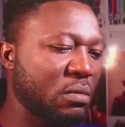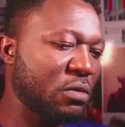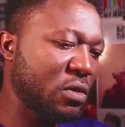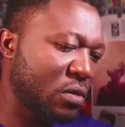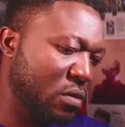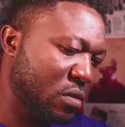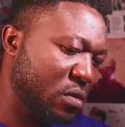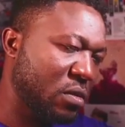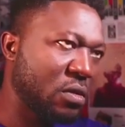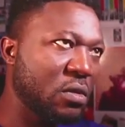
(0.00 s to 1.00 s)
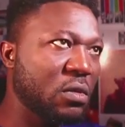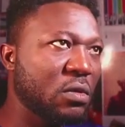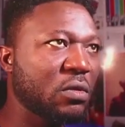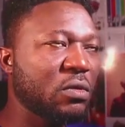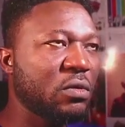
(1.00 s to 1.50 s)
And
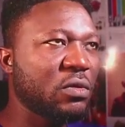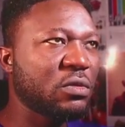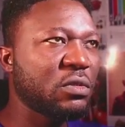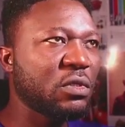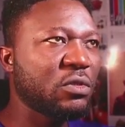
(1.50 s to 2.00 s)
close the